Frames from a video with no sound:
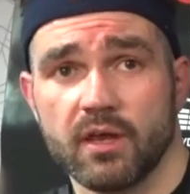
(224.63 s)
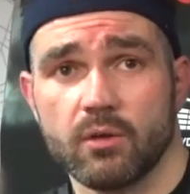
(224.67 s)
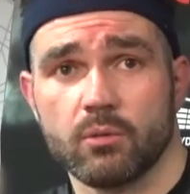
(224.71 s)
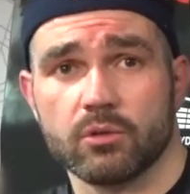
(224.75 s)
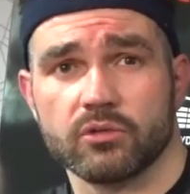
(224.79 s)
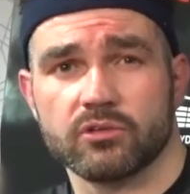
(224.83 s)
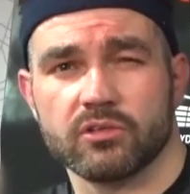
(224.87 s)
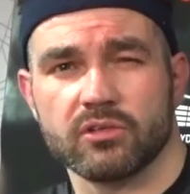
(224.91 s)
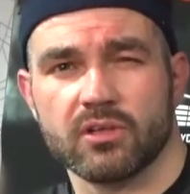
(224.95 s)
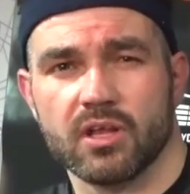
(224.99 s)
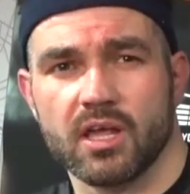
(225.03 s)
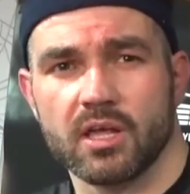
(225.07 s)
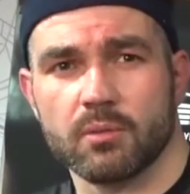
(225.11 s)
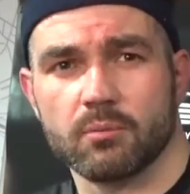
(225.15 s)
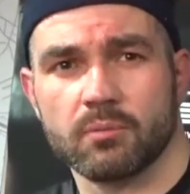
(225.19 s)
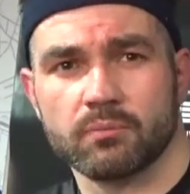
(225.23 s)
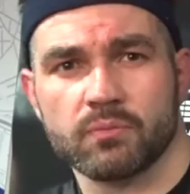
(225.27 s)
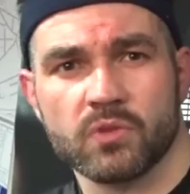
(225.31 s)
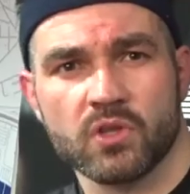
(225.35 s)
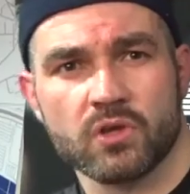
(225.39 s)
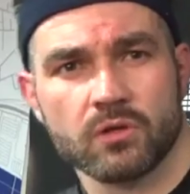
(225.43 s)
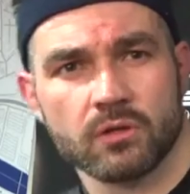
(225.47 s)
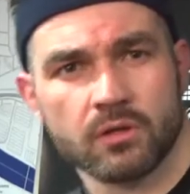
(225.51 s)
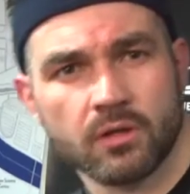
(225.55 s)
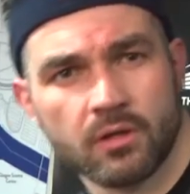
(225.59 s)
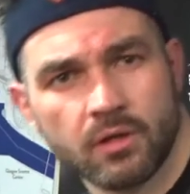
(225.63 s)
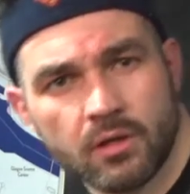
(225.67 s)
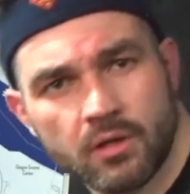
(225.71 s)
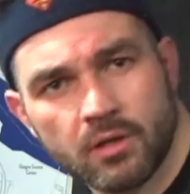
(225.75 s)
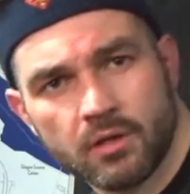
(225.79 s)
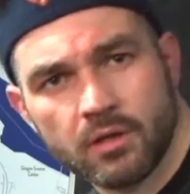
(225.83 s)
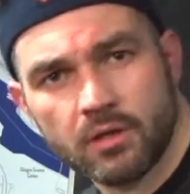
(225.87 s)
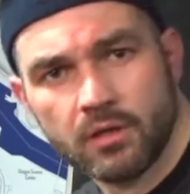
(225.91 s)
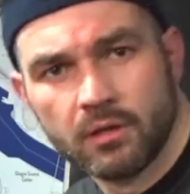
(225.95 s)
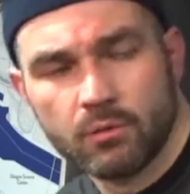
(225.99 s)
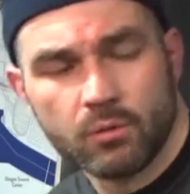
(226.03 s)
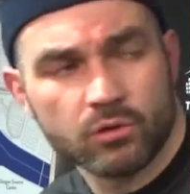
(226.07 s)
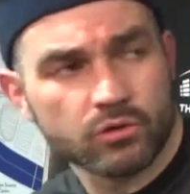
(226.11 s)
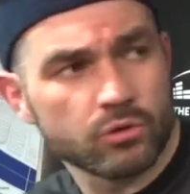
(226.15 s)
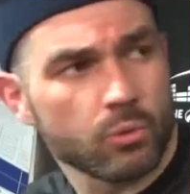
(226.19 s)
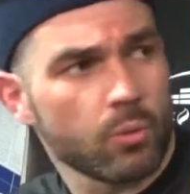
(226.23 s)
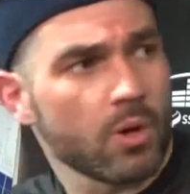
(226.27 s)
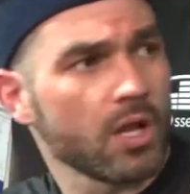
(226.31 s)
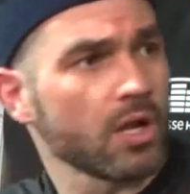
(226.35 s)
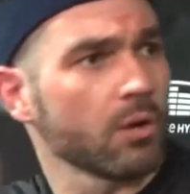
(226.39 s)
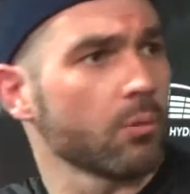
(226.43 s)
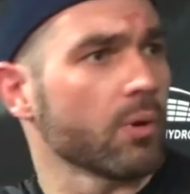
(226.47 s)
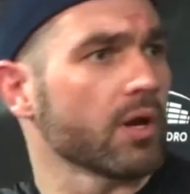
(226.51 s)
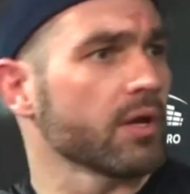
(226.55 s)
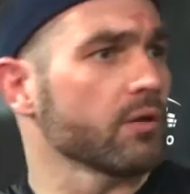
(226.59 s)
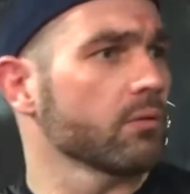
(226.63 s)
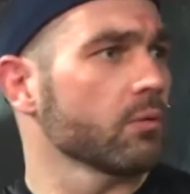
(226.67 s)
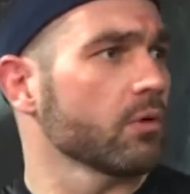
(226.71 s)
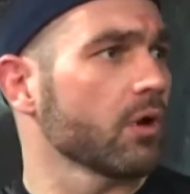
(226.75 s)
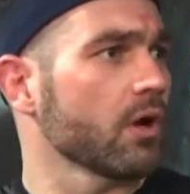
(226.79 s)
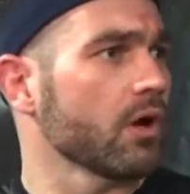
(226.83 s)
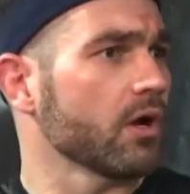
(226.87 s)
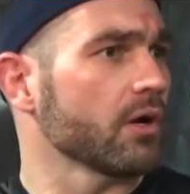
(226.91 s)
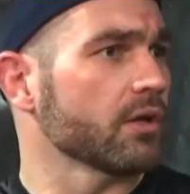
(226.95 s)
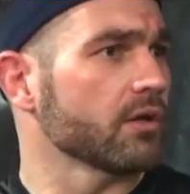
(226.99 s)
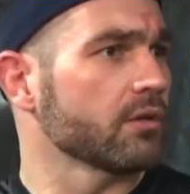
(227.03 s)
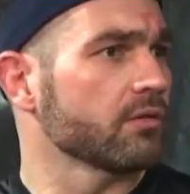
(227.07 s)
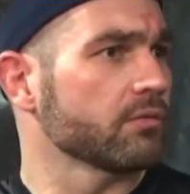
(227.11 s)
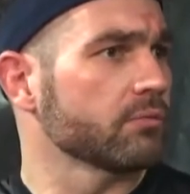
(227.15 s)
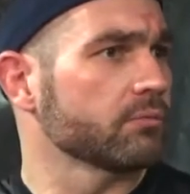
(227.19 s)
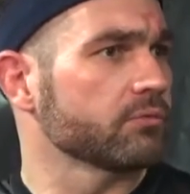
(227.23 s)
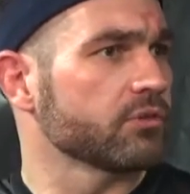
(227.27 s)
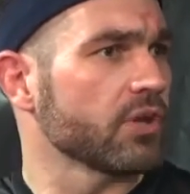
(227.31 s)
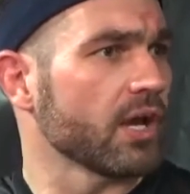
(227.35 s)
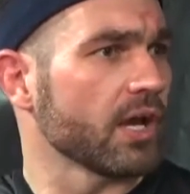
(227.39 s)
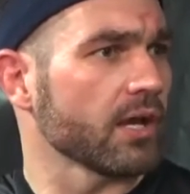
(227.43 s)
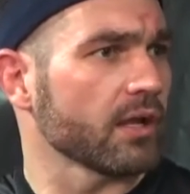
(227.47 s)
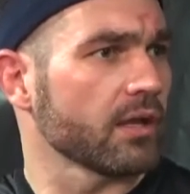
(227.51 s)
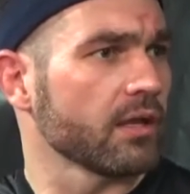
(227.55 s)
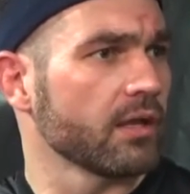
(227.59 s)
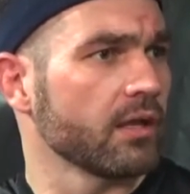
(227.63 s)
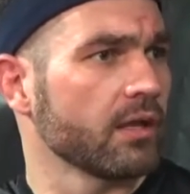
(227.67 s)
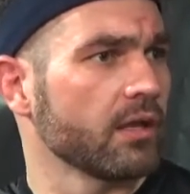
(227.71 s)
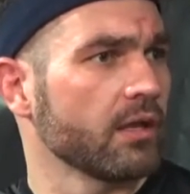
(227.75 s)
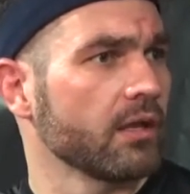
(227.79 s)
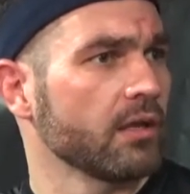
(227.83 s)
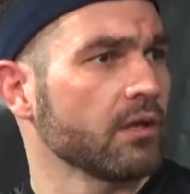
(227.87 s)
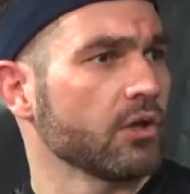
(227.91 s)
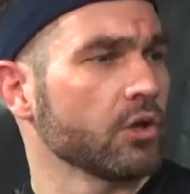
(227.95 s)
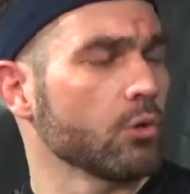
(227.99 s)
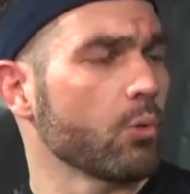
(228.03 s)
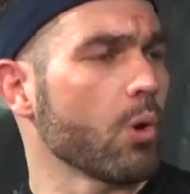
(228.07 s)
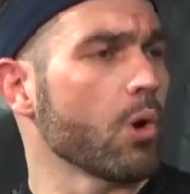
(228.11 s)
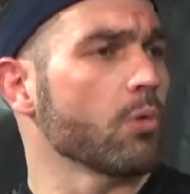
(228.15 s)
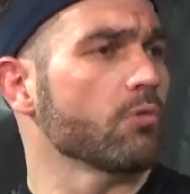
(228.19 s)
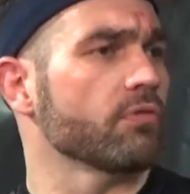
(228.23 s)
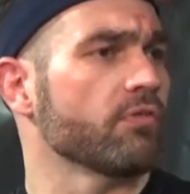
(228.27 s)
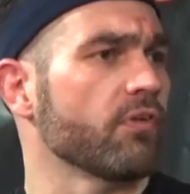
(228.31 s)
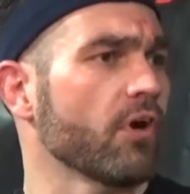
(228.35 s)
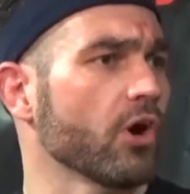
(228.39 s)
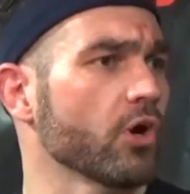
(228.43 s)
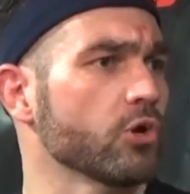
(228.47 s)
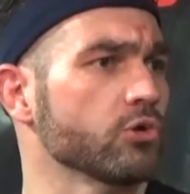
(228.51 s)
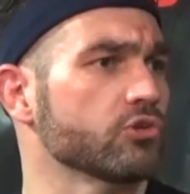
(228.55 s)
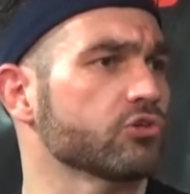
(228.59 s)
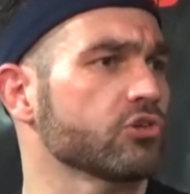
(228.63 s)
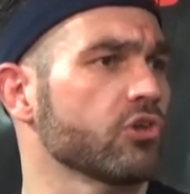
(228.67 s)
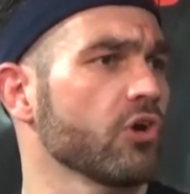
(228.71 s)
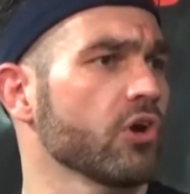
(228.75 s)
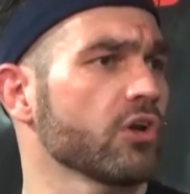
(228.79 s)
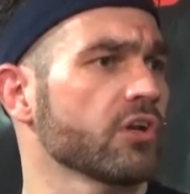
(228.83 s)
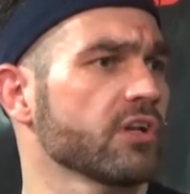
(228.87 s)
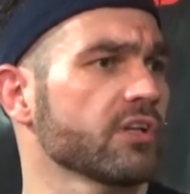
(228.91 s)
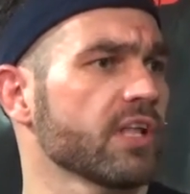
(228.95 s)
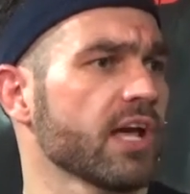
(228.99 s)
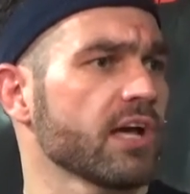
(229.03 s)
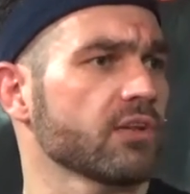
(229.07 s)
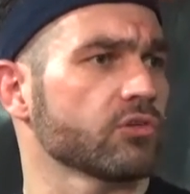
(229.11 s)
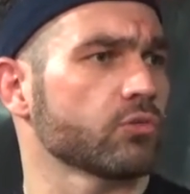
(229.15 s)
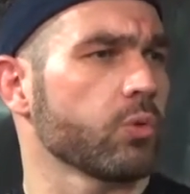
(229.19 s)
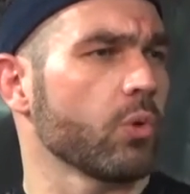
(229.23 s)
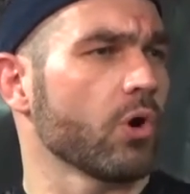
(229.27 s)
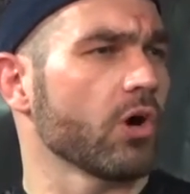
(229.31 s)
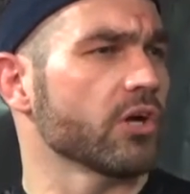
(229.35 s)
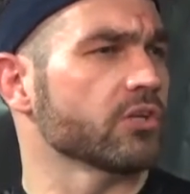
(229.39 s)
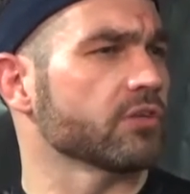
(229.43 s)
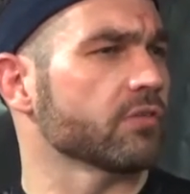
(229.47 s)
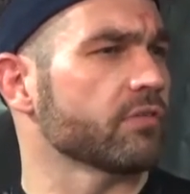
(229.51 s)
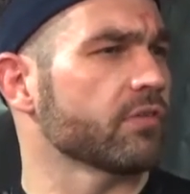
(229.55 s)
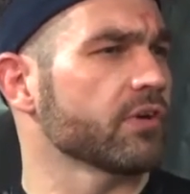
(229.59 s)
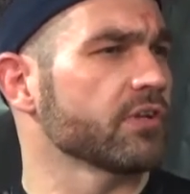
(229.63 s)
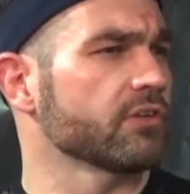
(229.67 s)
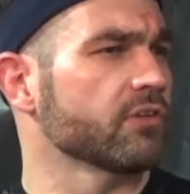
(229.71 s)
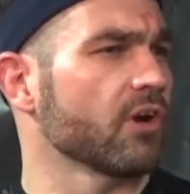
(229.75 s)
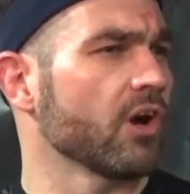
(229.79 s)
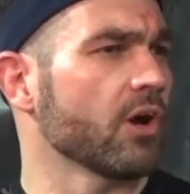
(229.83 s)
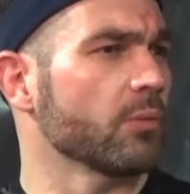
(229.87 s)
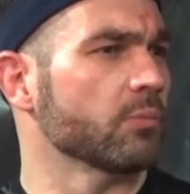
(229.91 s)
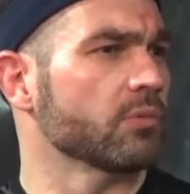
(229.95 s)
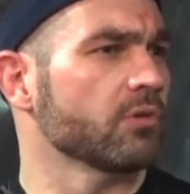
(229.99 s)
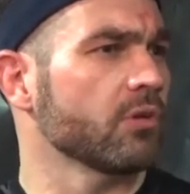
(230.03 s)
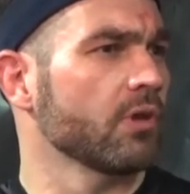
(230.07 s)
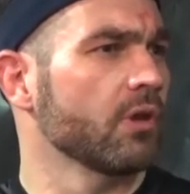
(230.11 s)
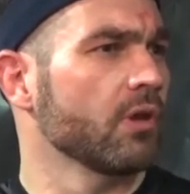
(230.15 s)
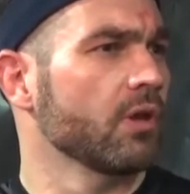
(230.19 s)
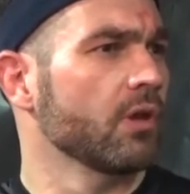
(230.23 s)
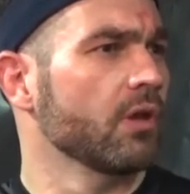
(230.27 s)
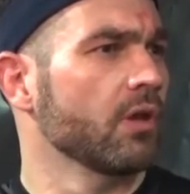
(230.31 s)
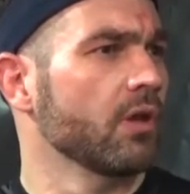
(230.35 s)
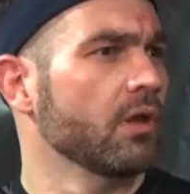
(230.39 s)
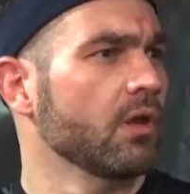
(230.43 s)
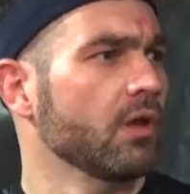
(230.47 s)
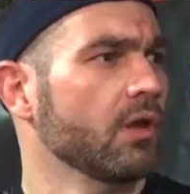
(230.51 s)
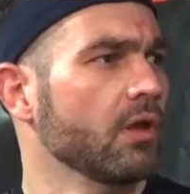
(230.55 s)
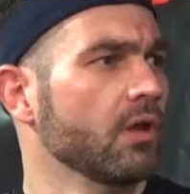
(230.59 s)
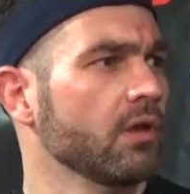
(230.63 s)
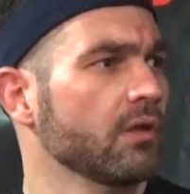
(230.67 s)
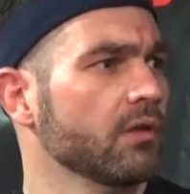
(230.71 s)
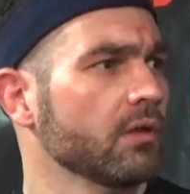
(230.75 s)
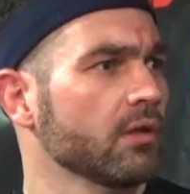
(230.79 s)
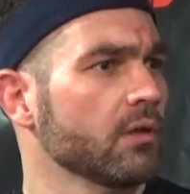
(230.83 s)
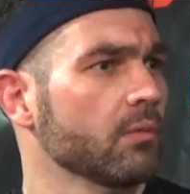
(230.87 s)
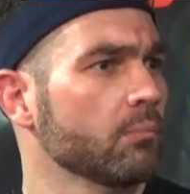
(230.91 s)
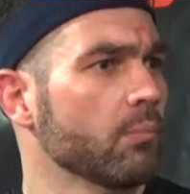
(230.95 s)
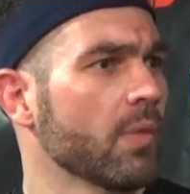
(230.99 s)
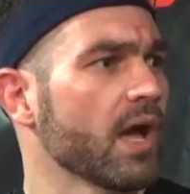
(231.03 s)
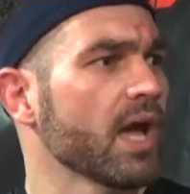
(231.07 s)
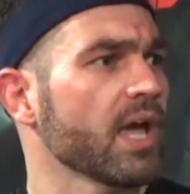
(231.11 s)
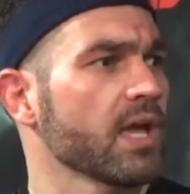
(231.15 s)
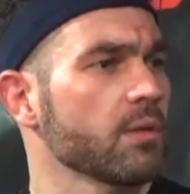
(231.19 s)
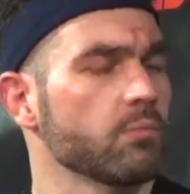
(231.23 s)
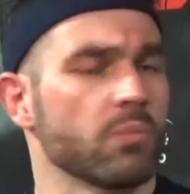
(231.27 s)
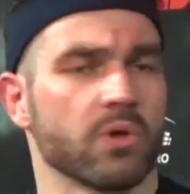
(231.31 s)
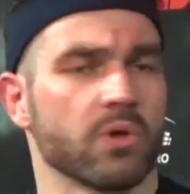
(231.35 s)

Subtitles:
What's his name? What's the welterweight guy? Jack, who won't fight, who's turned it down twice or 3 times. Matt Inman.